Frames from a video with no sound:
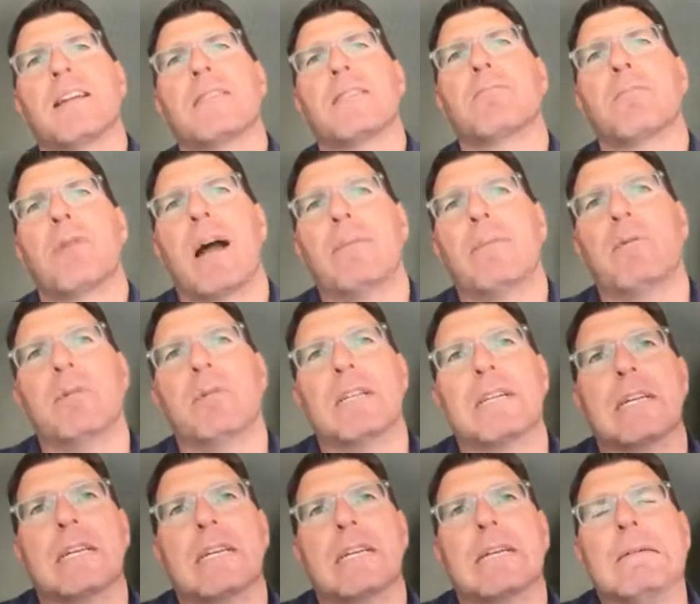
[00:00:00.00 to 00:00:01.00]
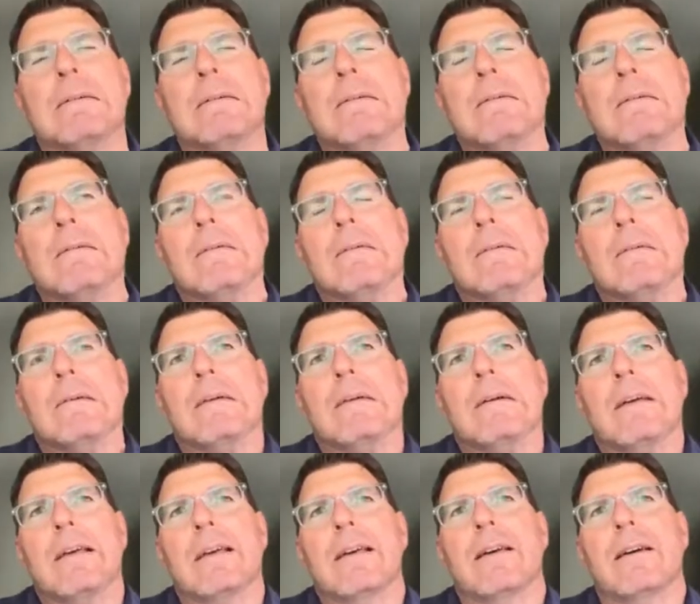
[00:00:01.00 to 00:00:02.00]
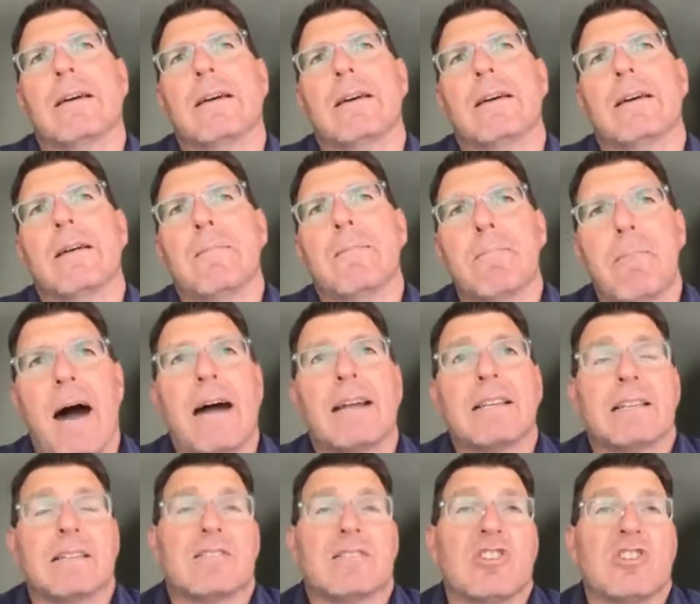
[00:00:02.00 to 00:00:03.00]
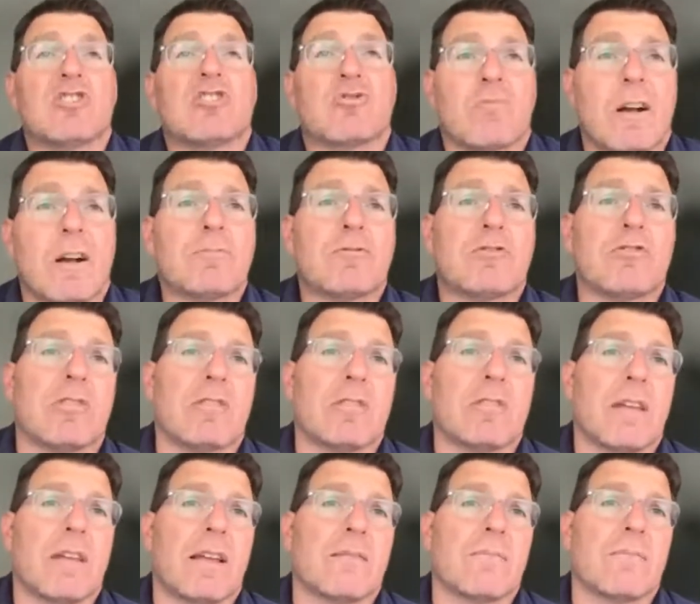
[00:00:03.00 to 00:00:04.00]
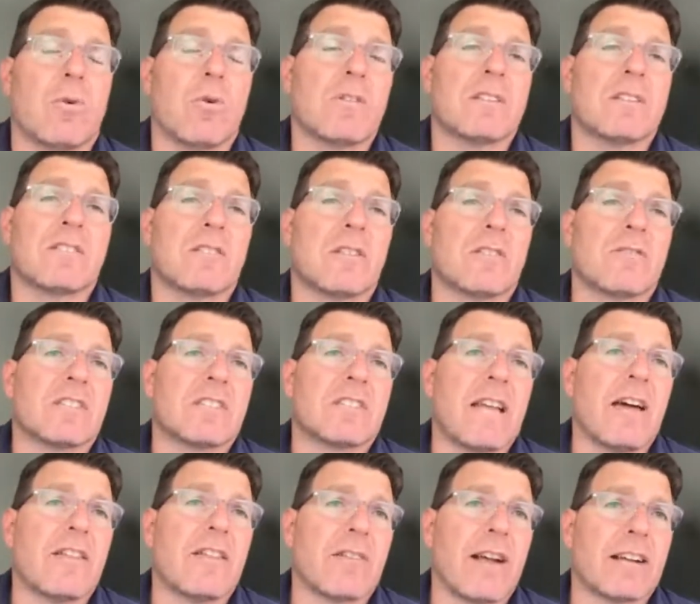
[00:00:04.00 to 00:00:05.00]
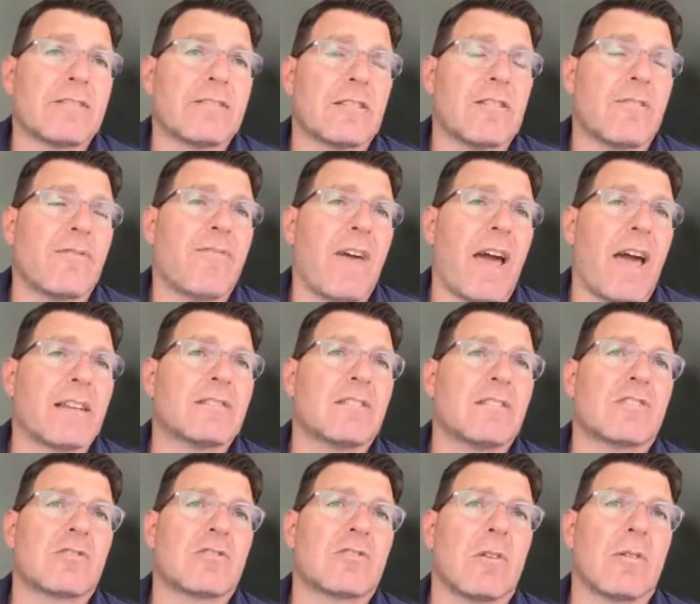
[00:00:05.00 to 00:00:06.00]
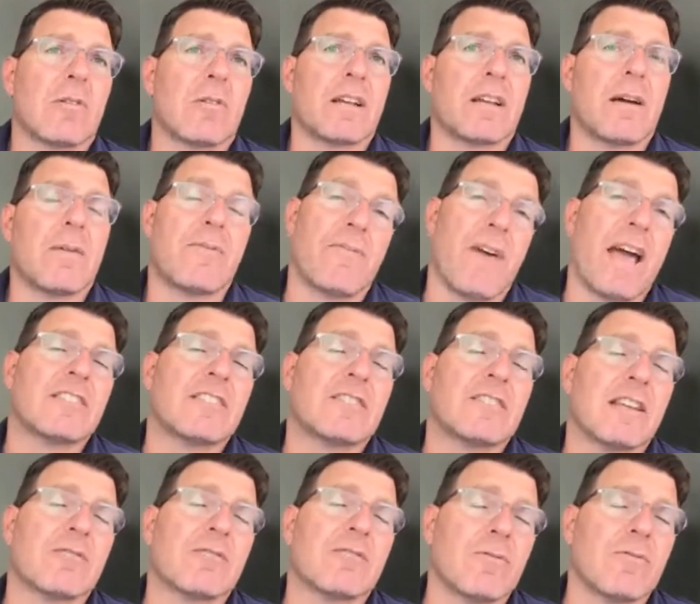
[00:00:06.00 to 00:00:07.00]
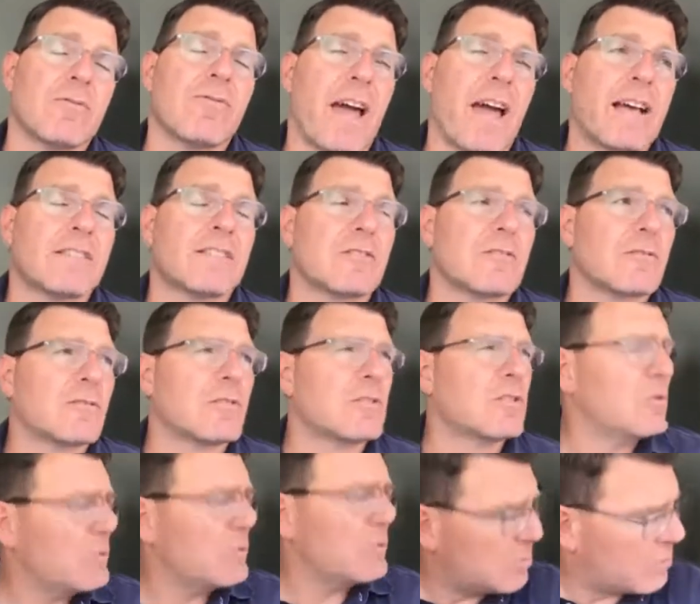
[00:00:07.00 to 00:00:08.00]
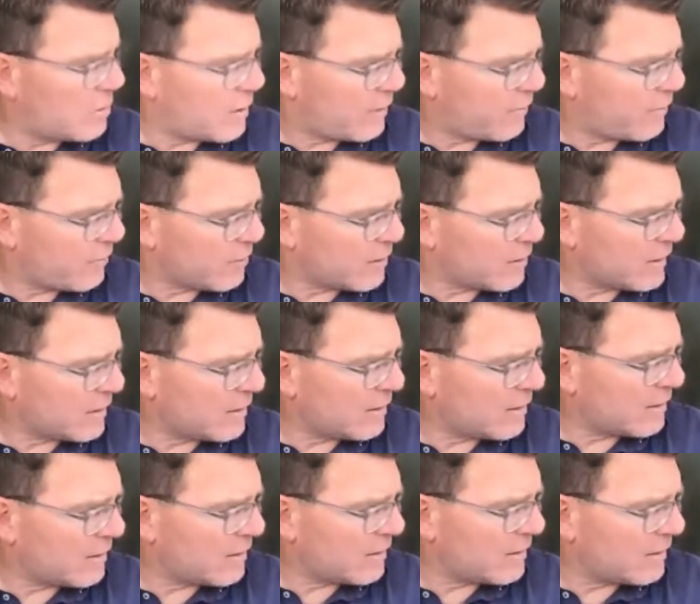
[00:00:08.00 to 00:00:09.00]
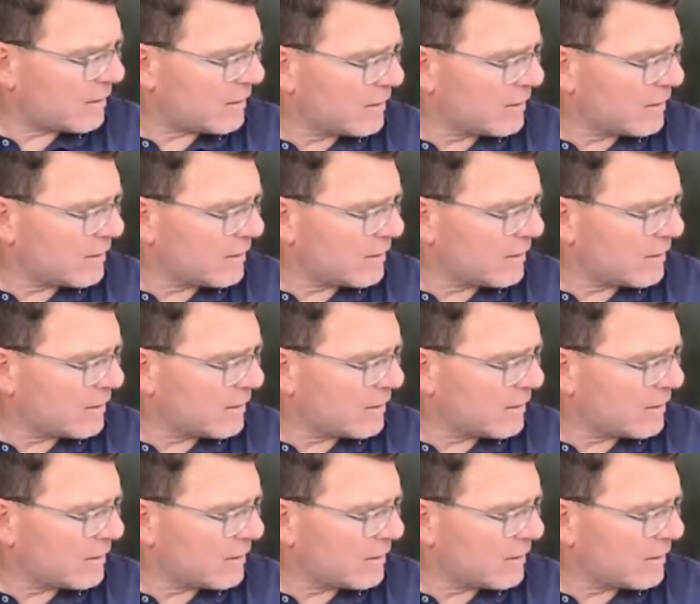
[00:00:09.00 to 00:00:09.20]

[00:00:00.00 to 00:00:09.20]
probably embodies disruption than more than ServiceNow. They're actually the fastest growing, they grew faster to, I forget the